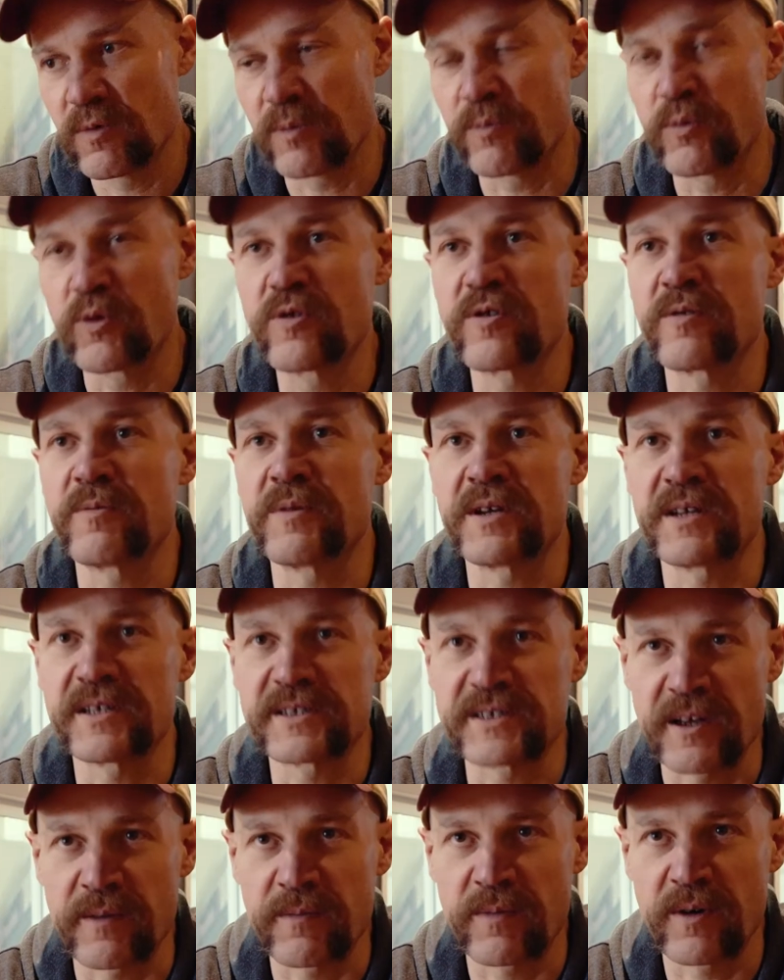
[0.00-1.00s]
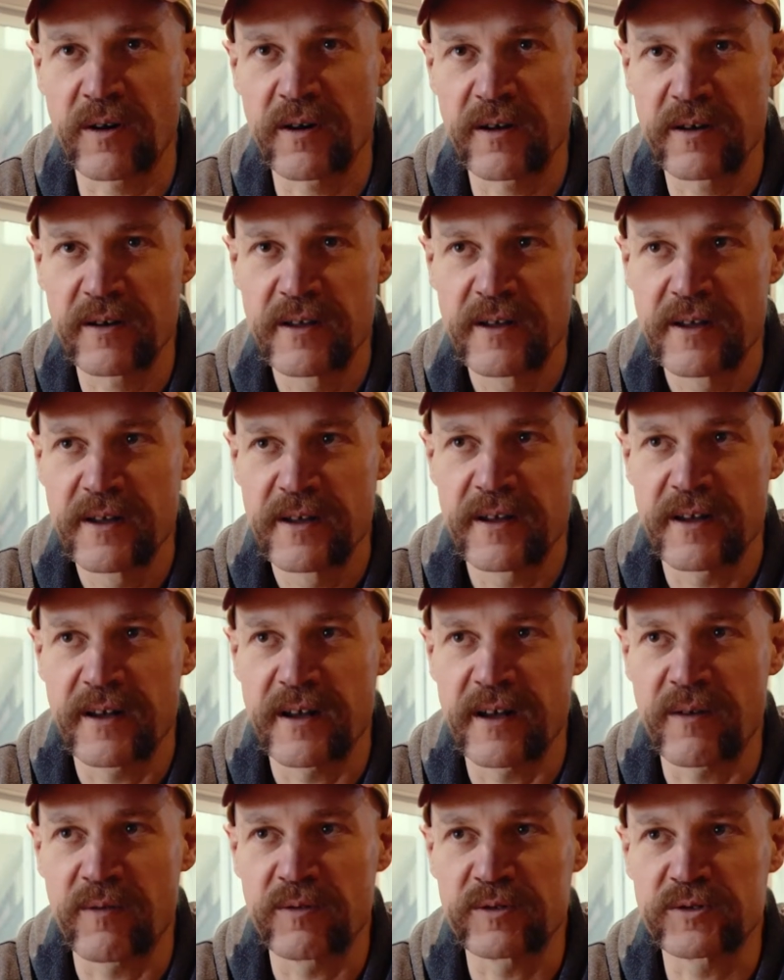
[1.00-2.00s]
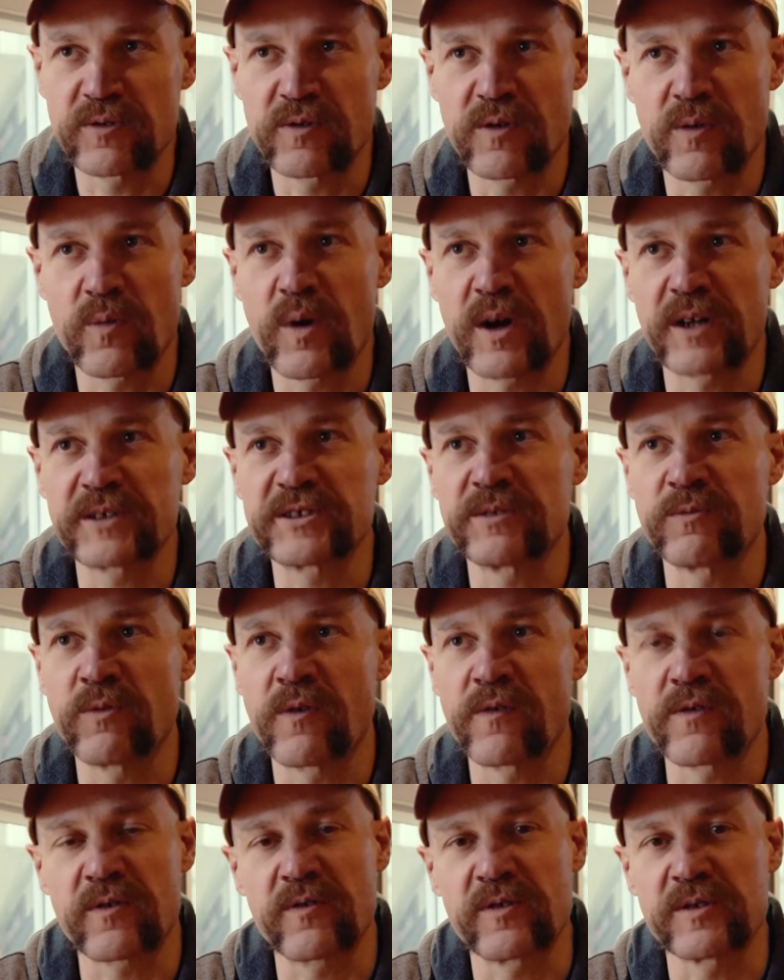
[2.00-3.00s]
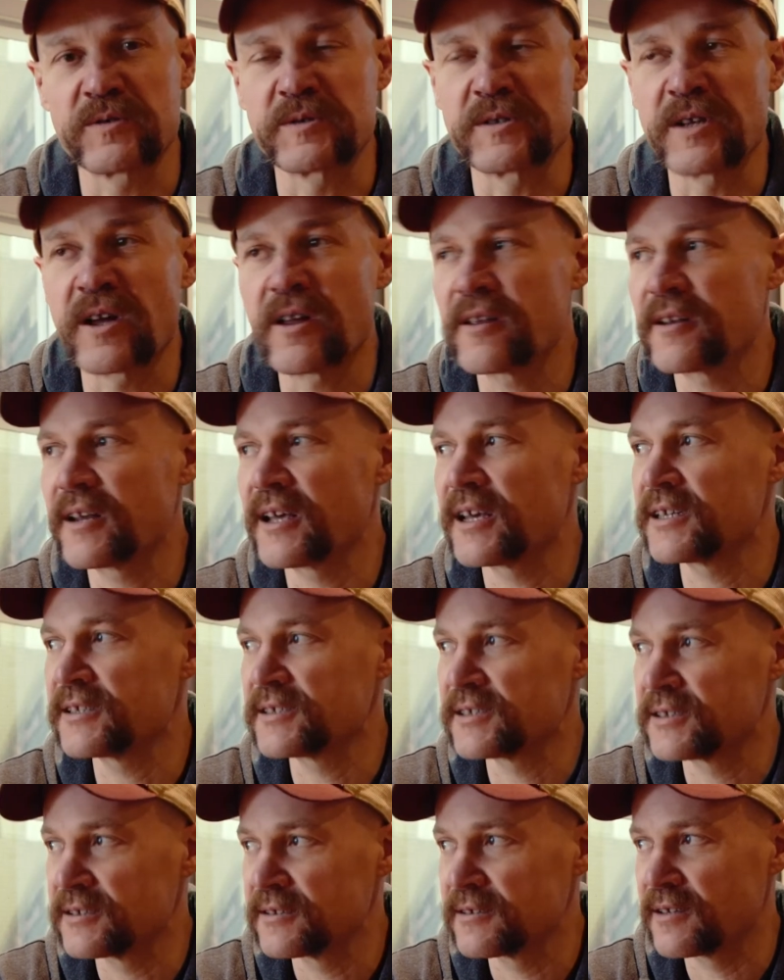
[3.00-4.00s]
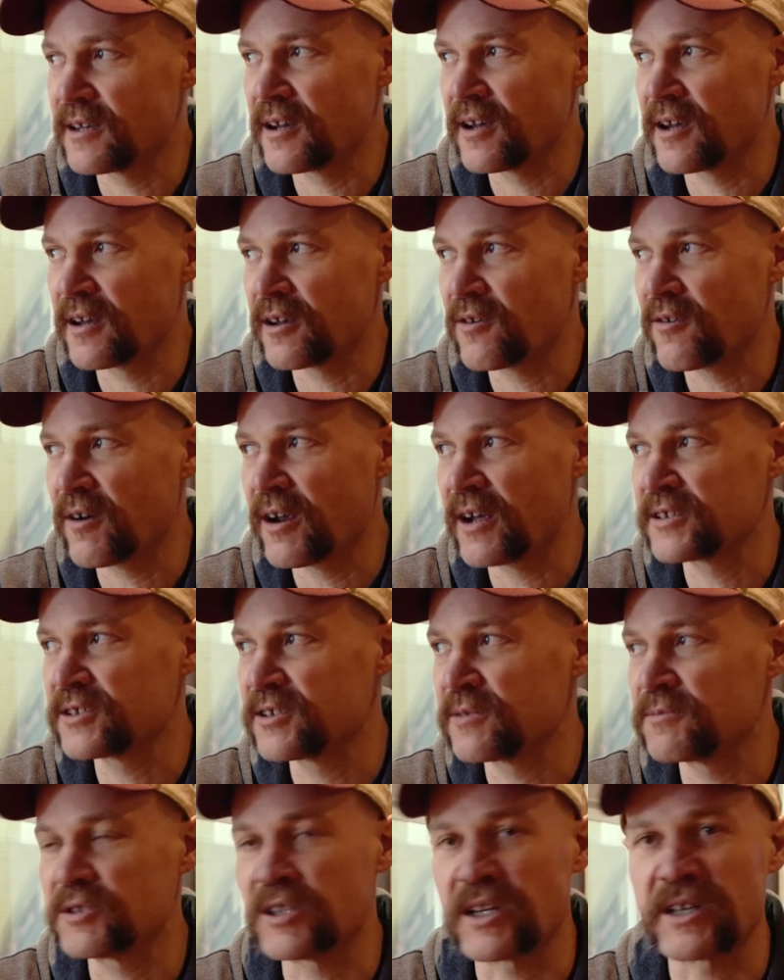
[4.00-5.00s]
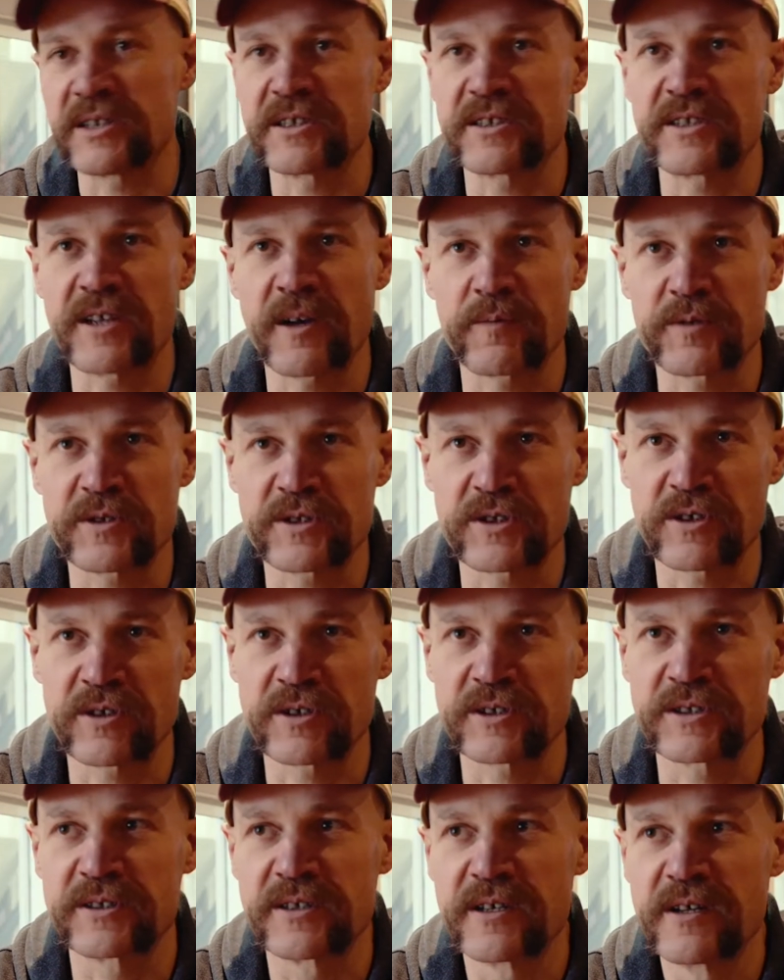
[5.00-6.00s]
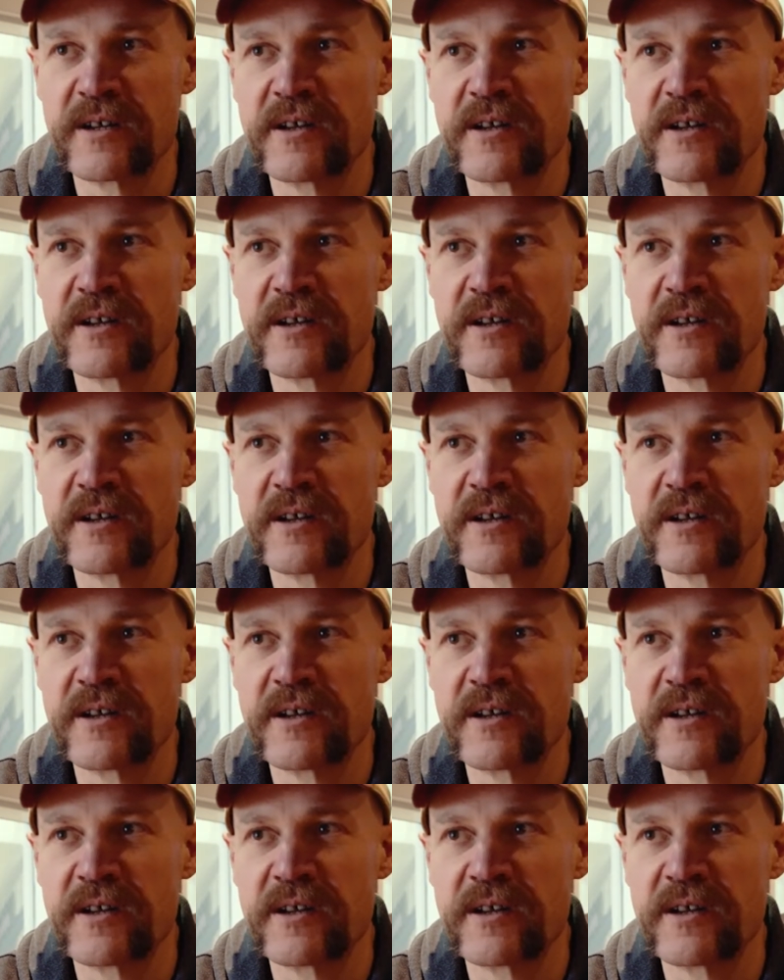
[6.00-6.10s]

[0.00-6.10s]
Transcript: we'll brew them in December. We'll sort of watch them over the Christmas holidays, crash them, change the temperatures,